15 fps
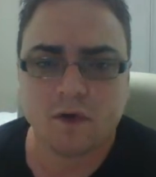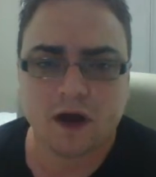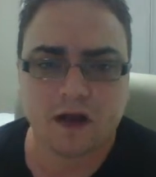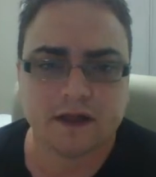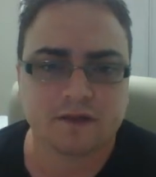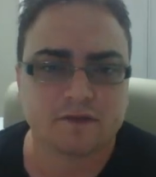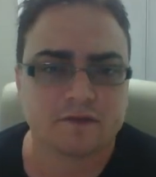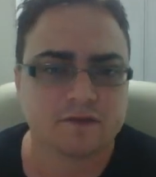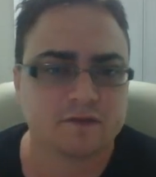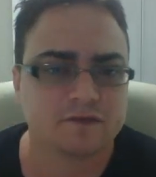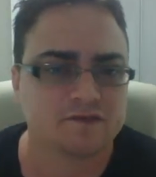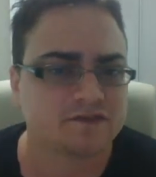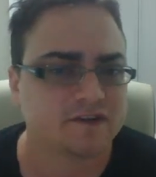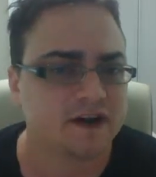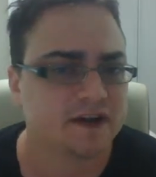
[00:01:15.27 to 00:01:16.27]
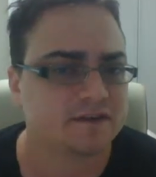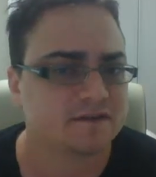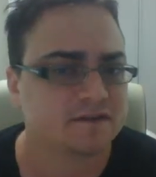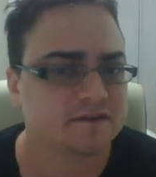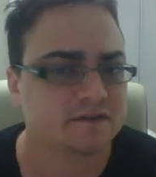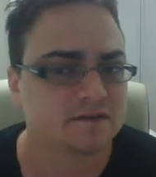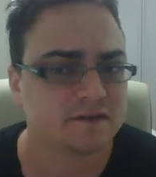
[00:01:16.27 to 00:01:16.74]
walking through
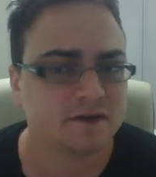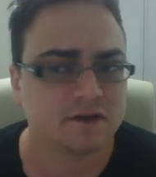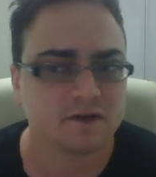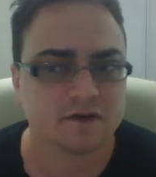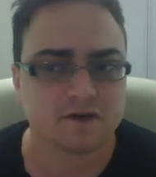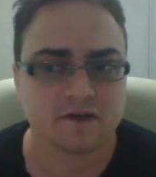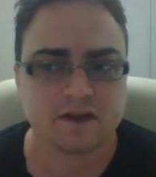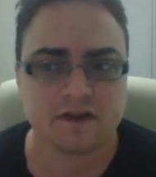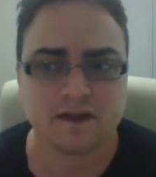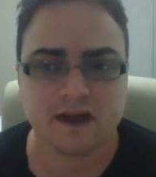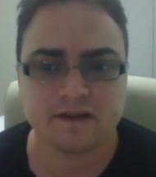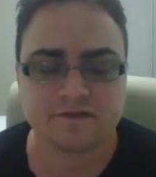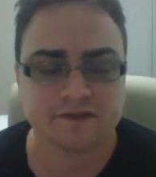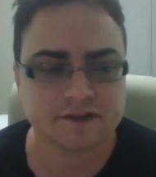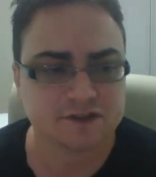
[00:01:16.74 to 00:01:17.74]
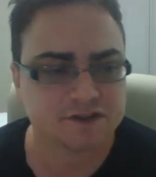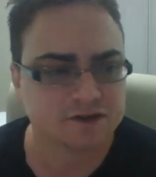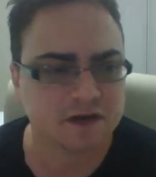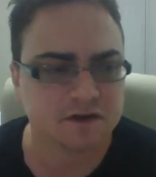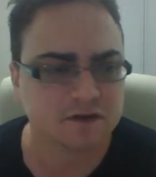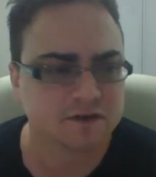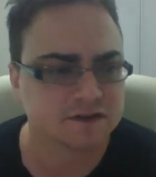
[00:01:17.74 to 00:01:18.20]
Fred's, early life and his
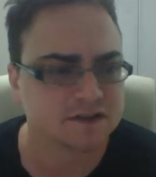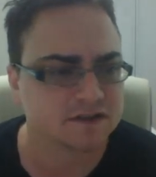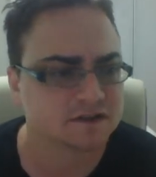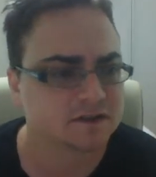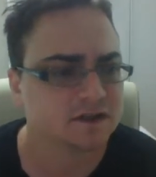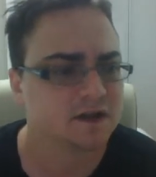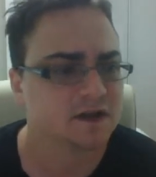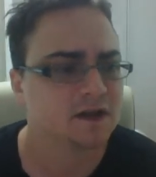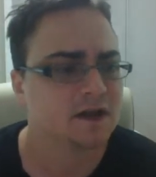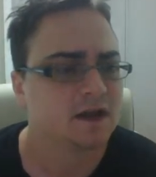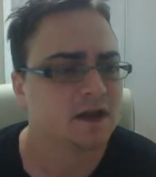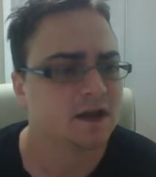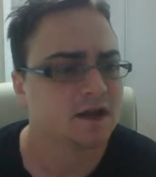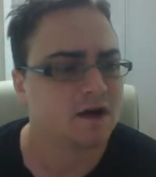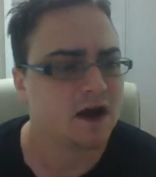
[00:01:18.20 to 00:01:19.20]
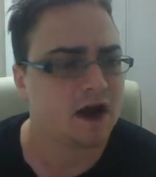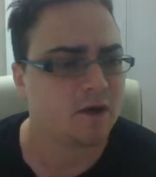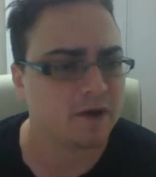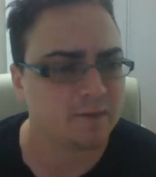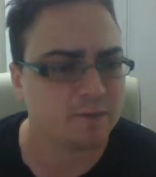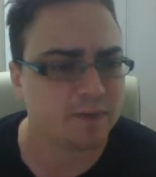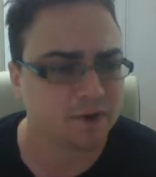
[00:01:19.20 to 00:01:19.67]
struggles, and
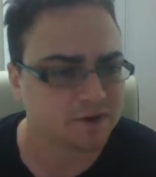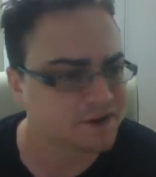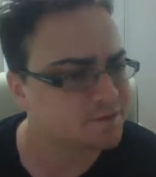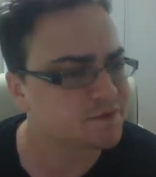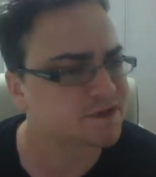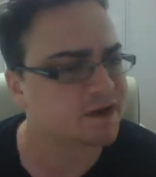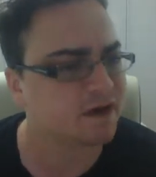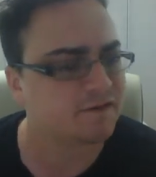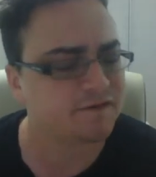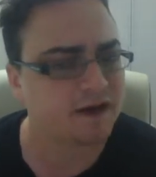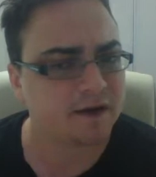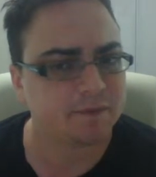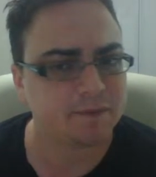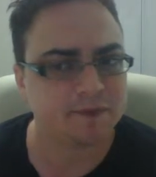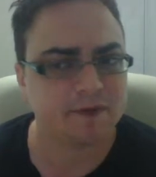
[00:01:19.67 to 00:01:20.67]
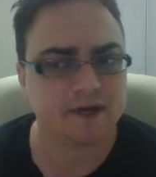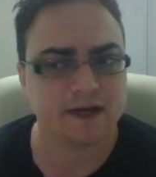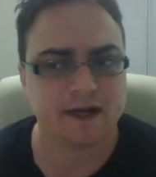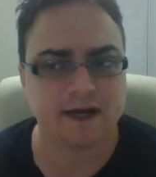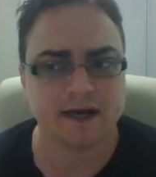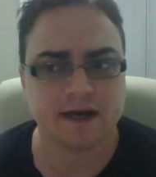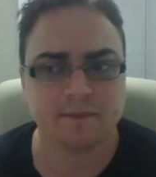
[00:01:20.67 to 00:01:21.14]
how he built himself up,
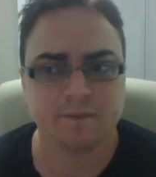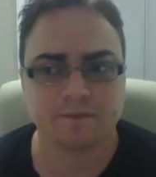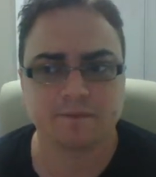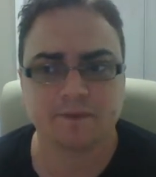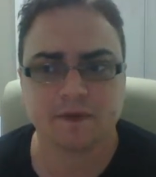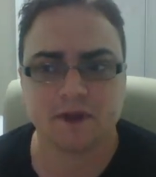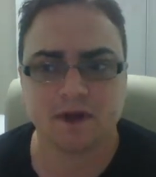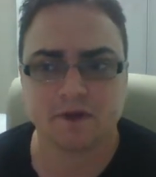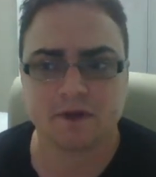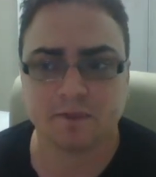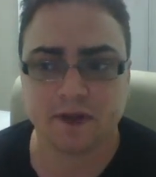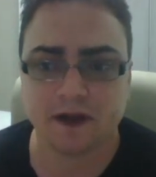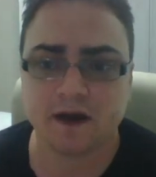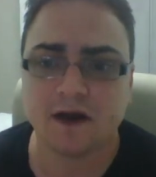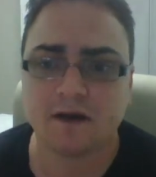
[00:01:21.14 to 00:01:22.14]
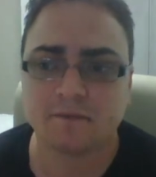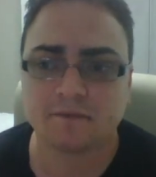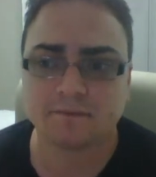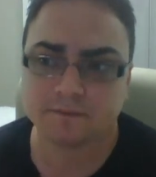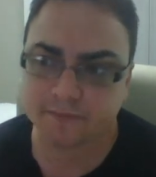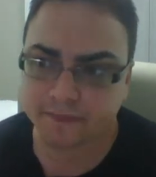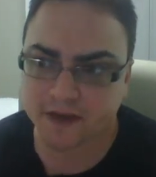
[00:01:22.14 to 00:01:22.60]
to
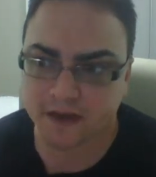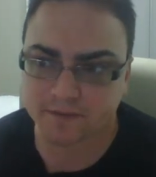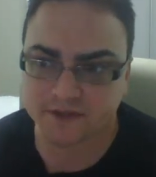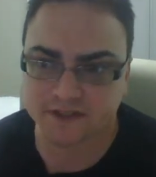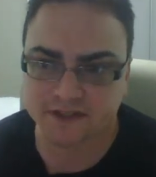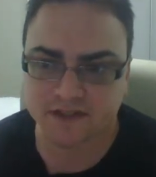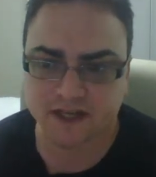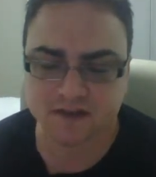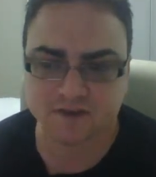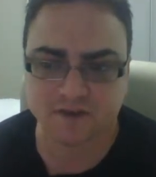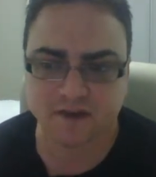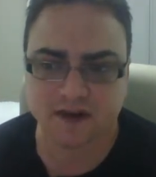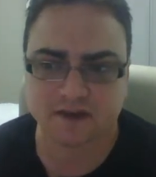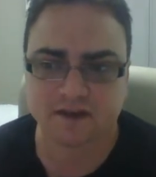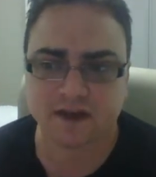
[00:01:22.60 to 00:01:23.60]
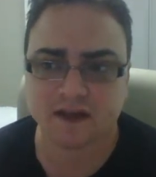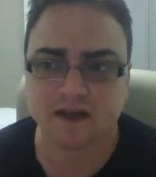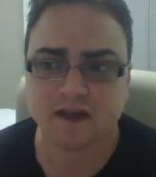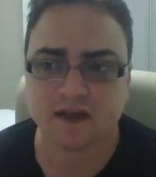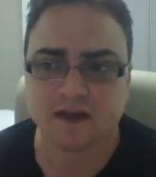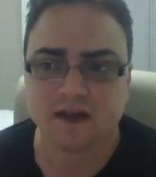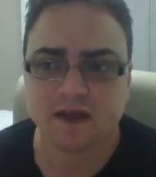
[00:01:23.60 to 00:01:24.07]
become successful. And I
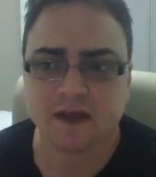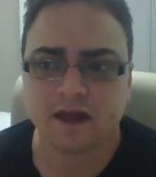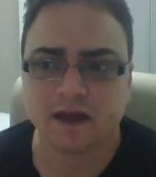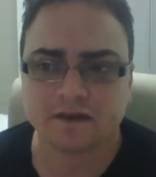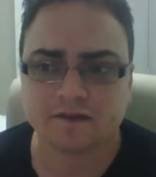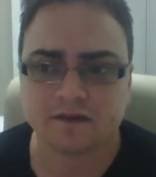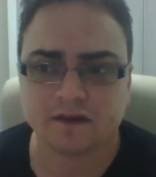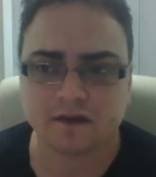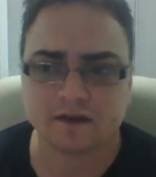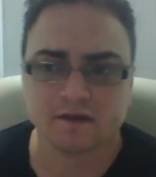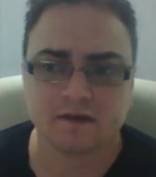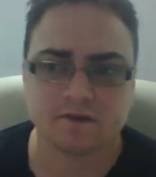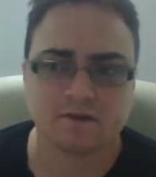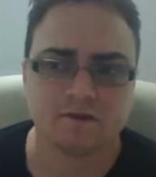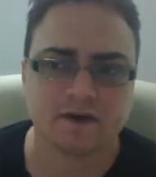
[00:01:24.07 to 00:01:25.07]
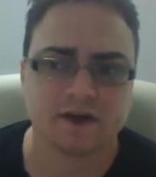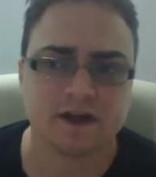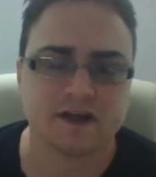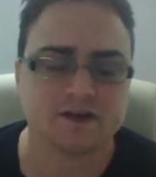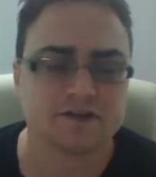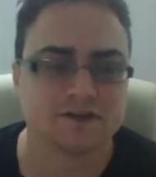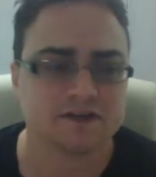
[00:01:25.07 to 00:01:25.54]
think that's a
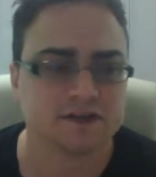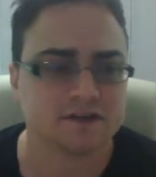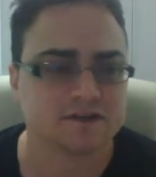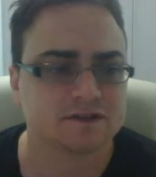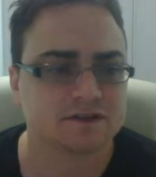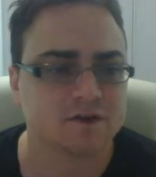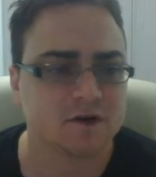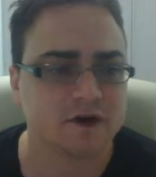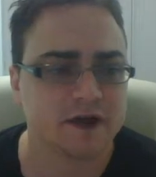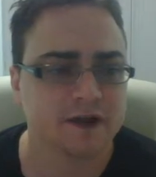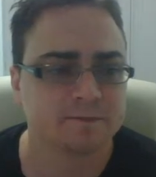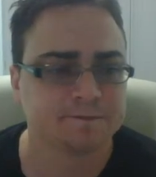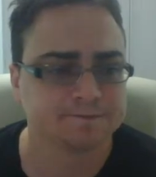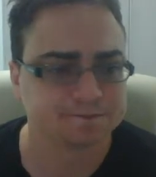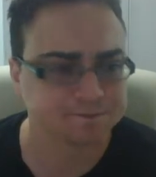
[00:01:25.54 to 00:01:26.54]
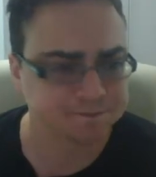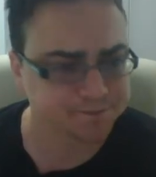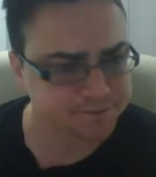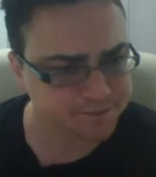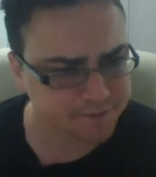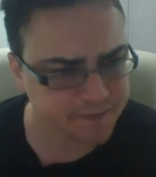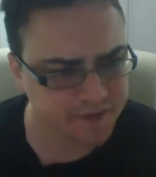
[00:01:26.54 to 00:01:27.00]
very interesting story
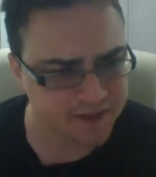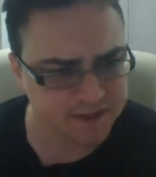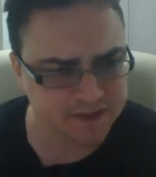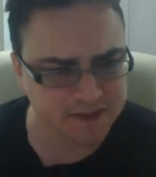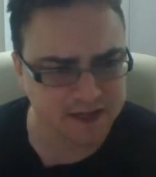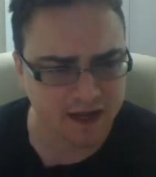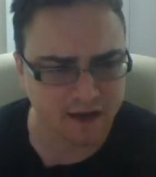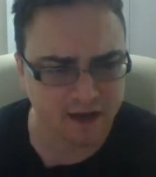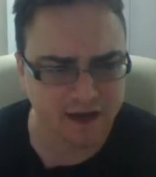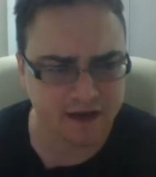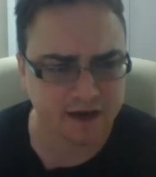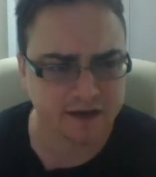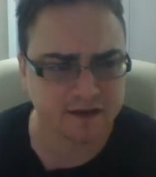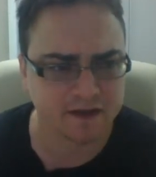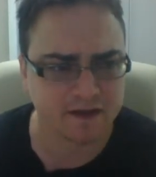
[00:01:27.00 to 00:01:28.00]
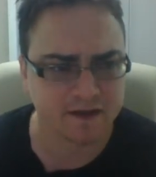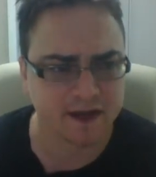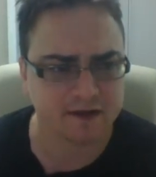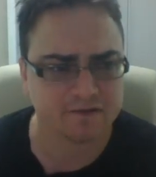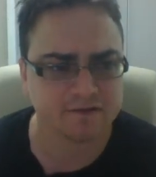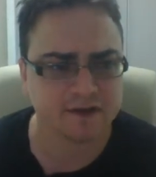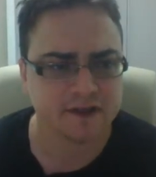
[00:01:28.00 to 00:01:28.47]
to tell. And I think
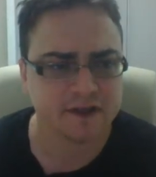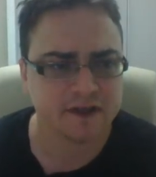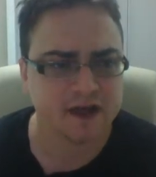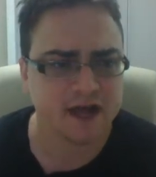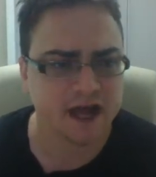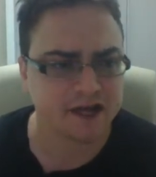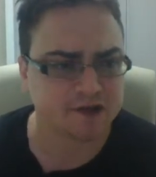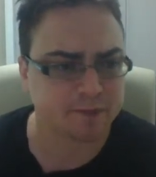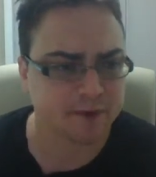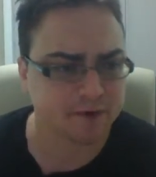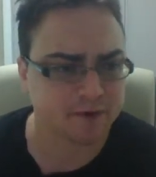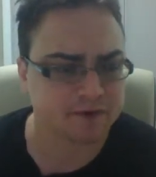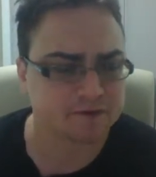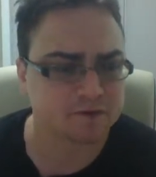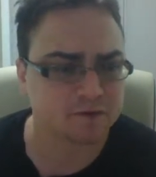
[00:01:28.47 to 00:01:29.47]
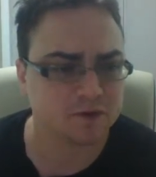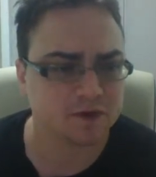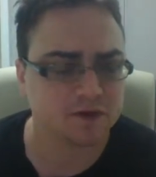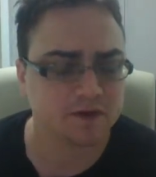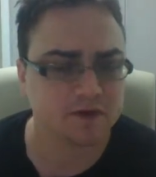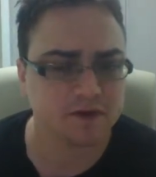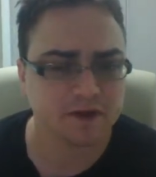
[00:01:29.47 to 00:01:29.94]
a lot of entrepreneurs
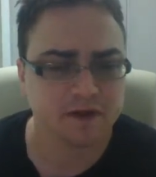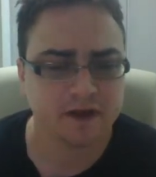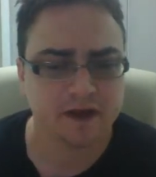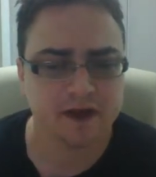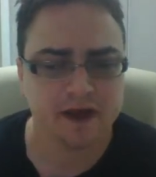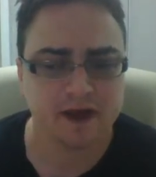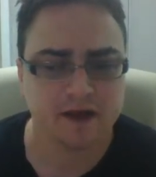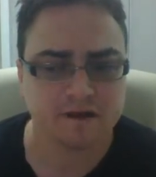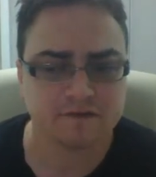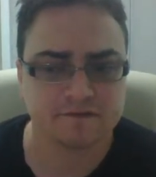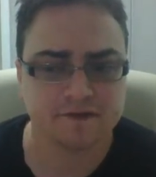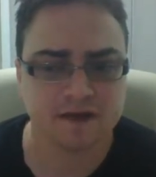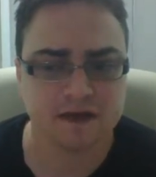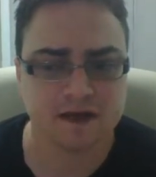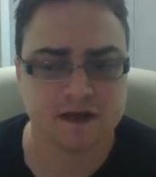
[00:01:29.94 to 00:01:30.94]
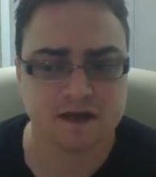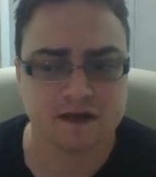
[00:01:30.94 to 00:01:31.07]
will have